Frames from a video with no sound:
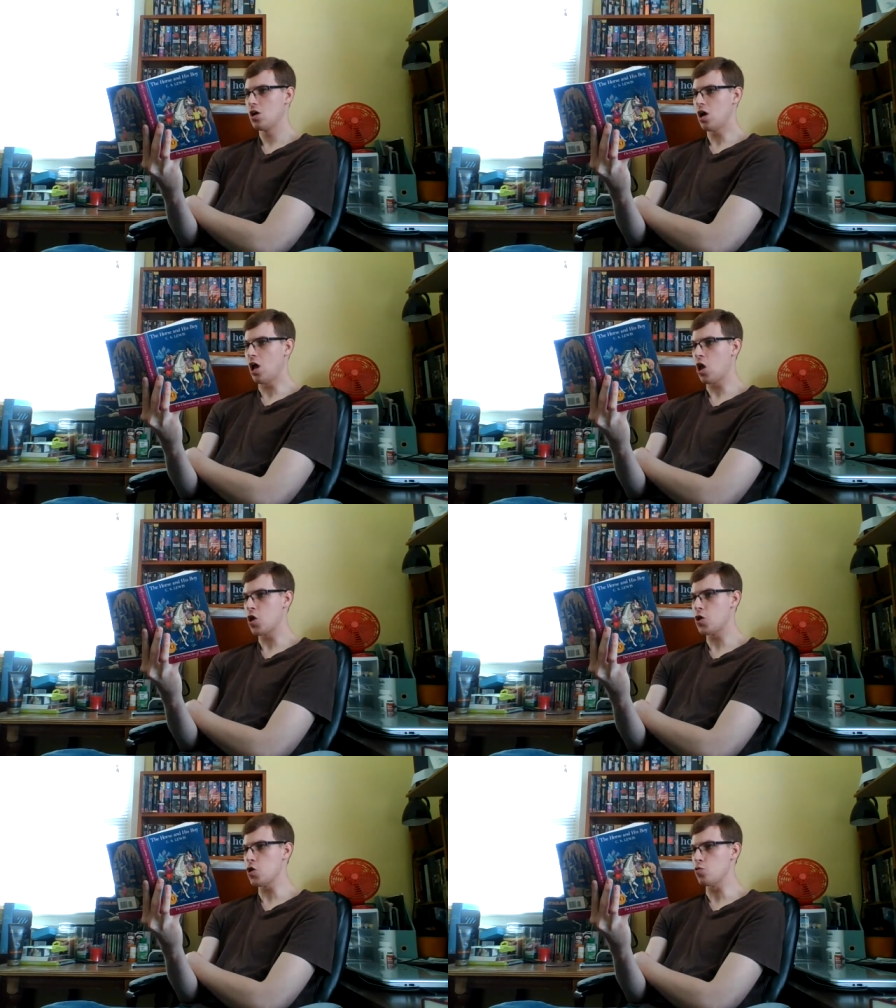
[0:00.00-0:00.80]
a
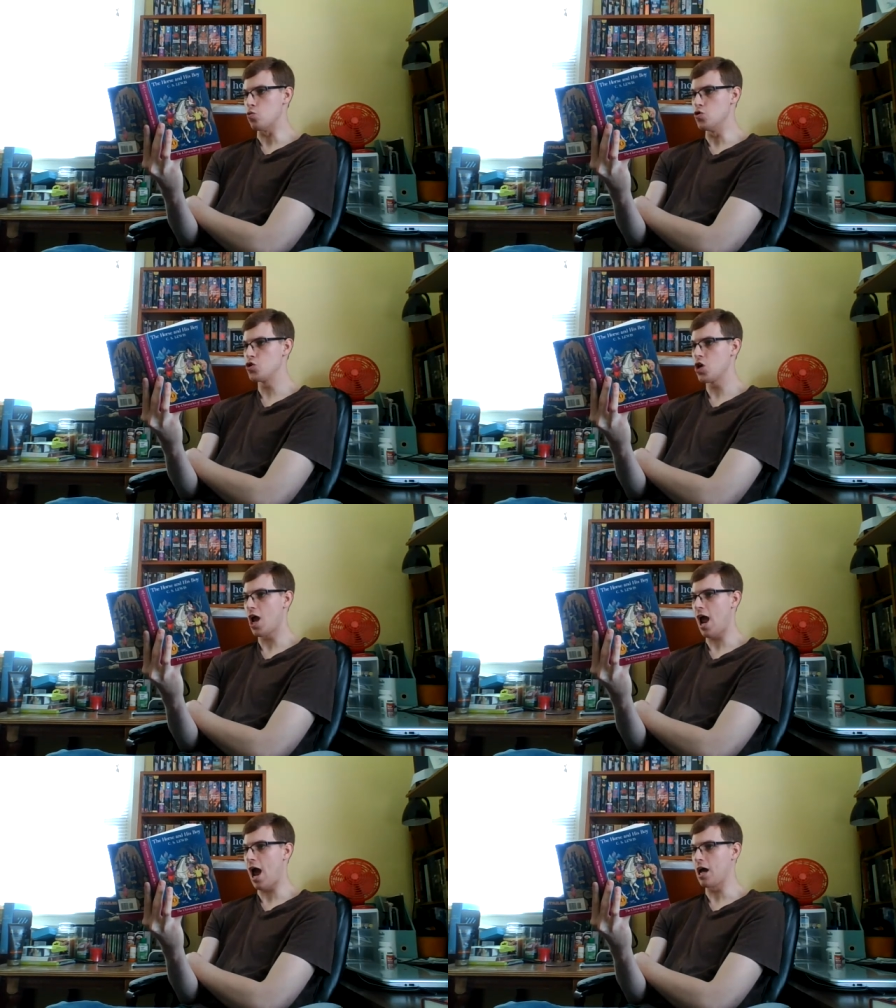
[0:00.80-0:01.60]
huge
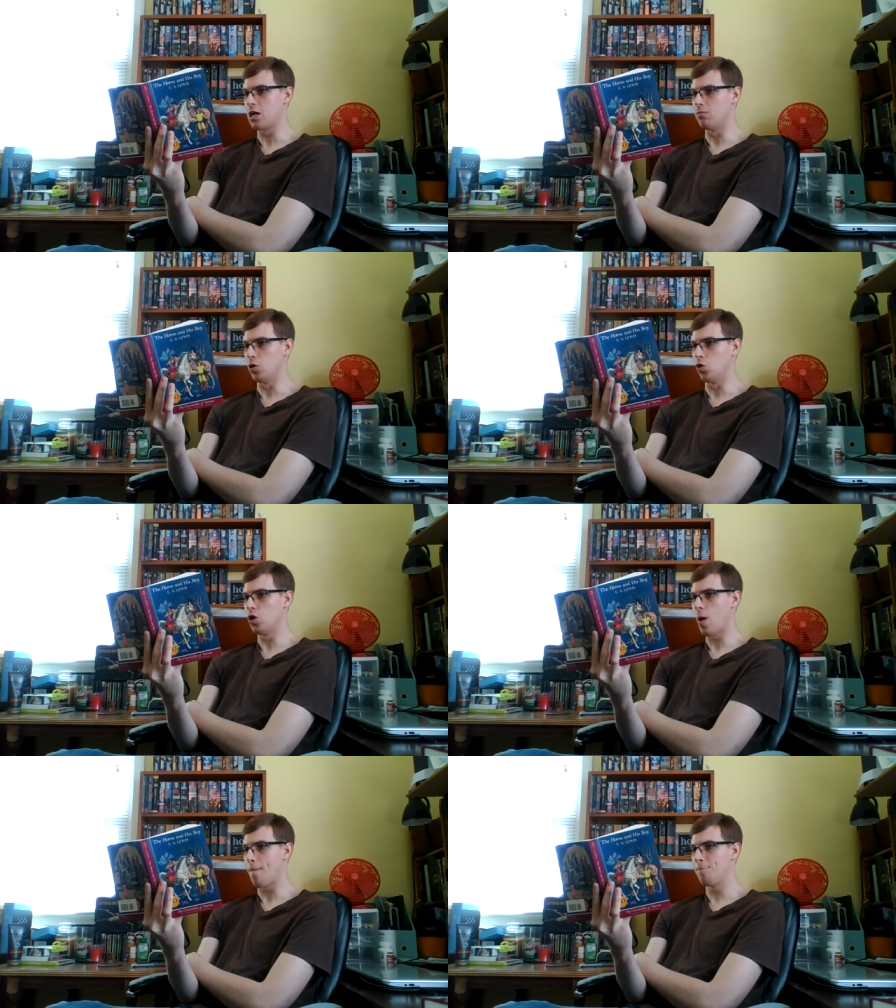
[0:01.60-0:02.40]
animal
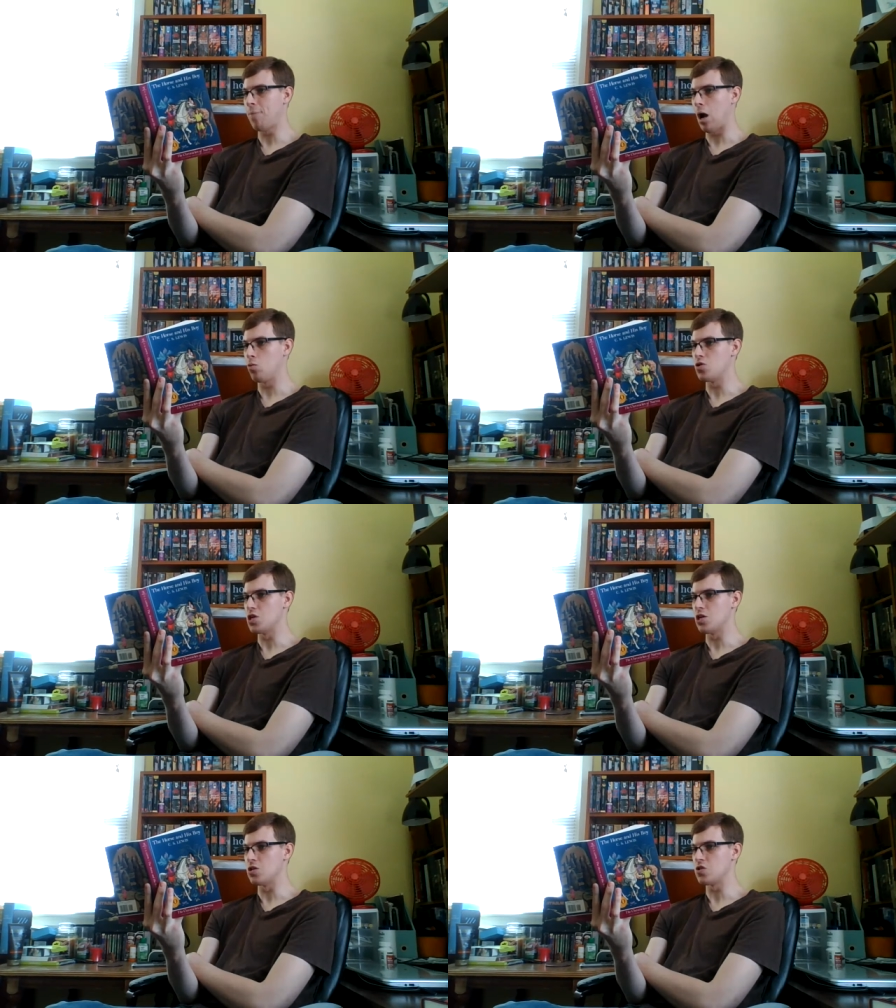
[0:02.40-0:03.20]

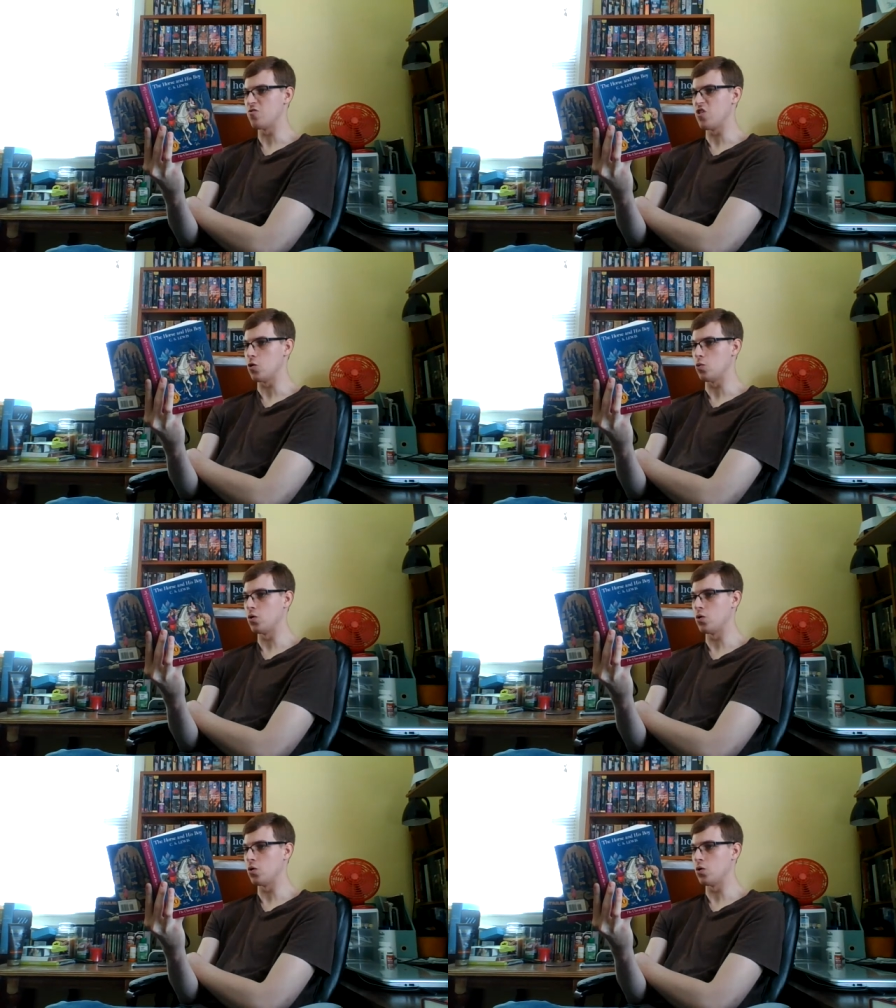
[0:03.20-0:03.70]
bounded into view.